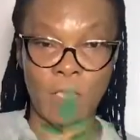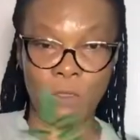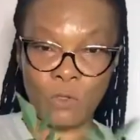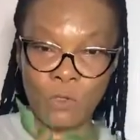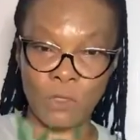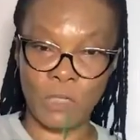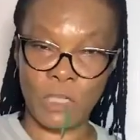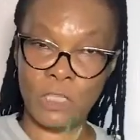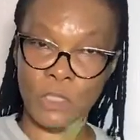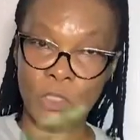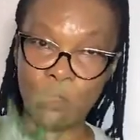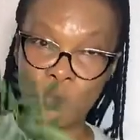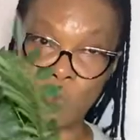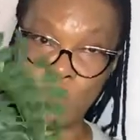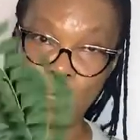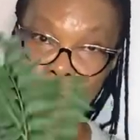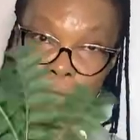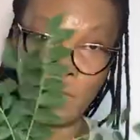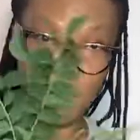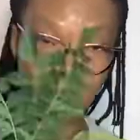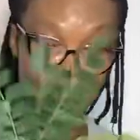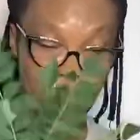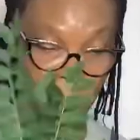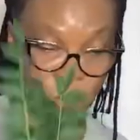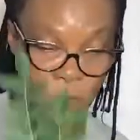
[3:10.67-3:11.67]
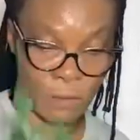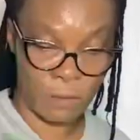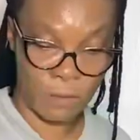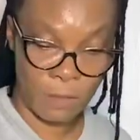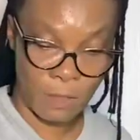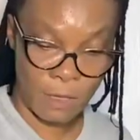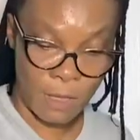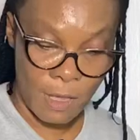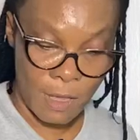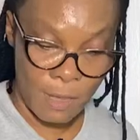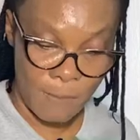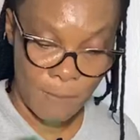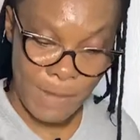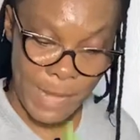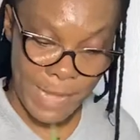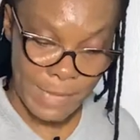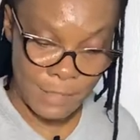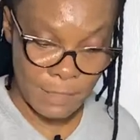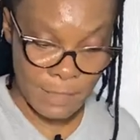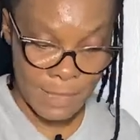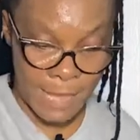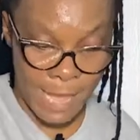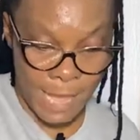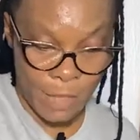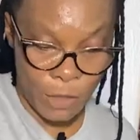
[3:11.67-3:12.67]
So this one is the
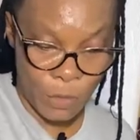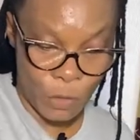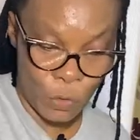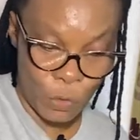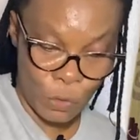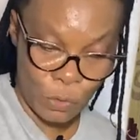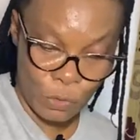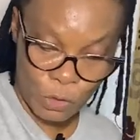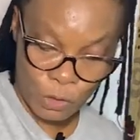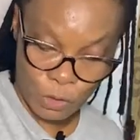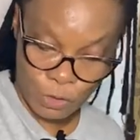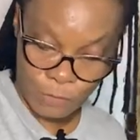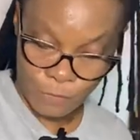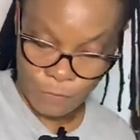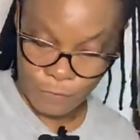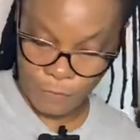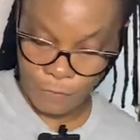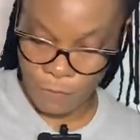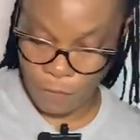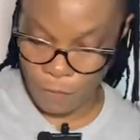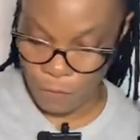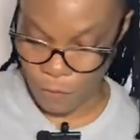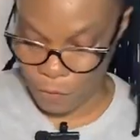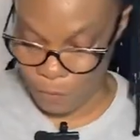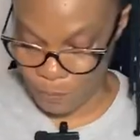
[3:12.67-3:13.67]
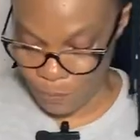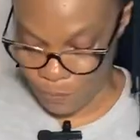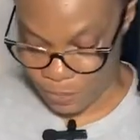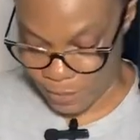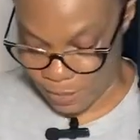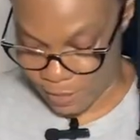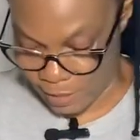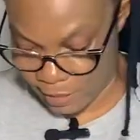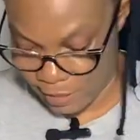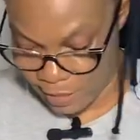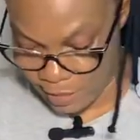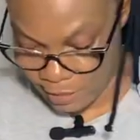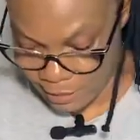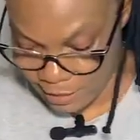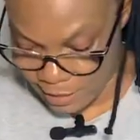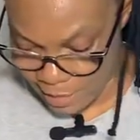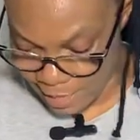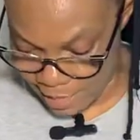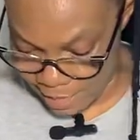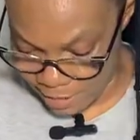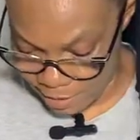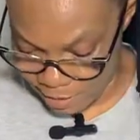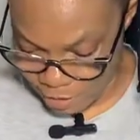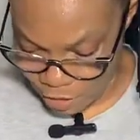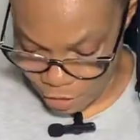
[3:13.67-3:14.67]
part I used for this
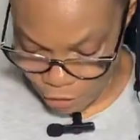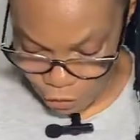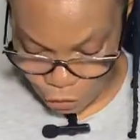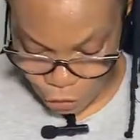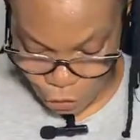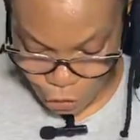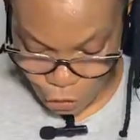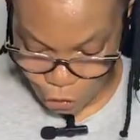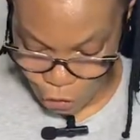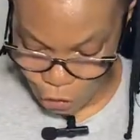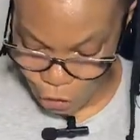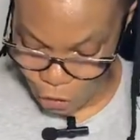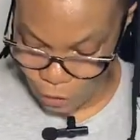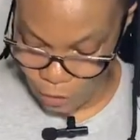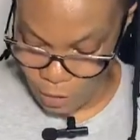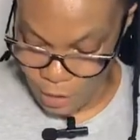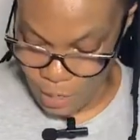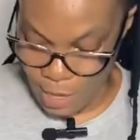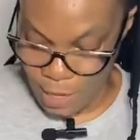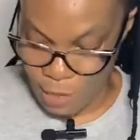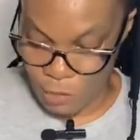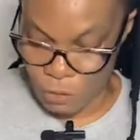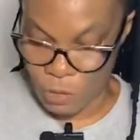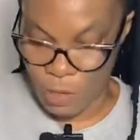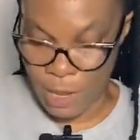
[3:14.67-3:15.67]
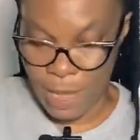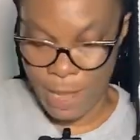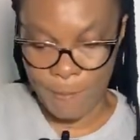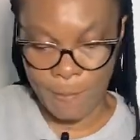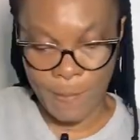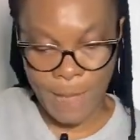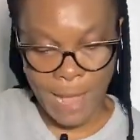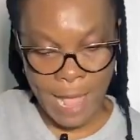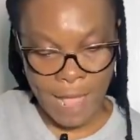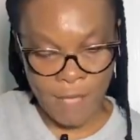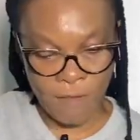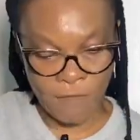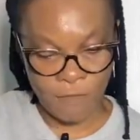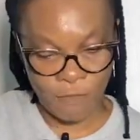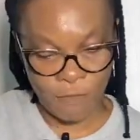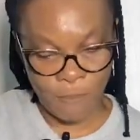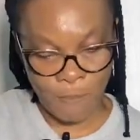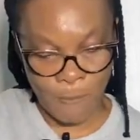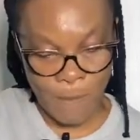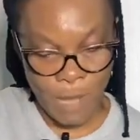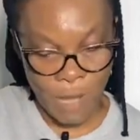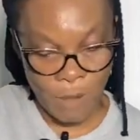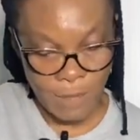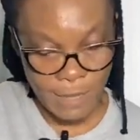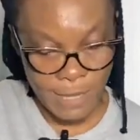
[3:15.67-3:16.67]
teaching. So I've
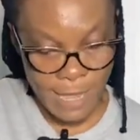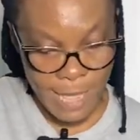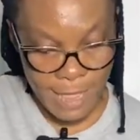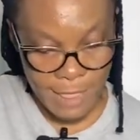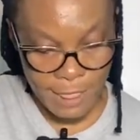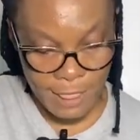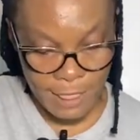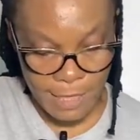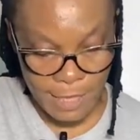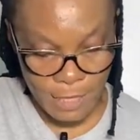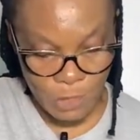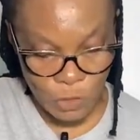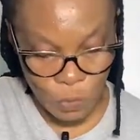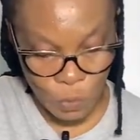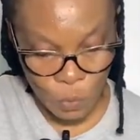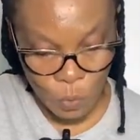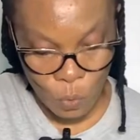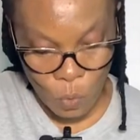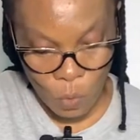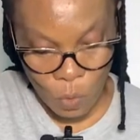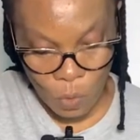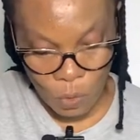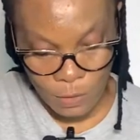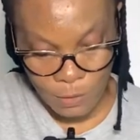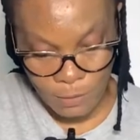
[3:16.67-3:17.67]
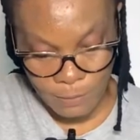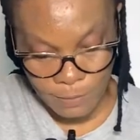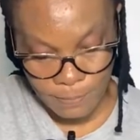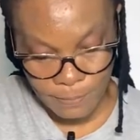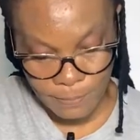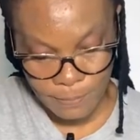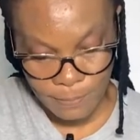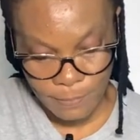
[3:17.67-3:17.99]
pounded this one.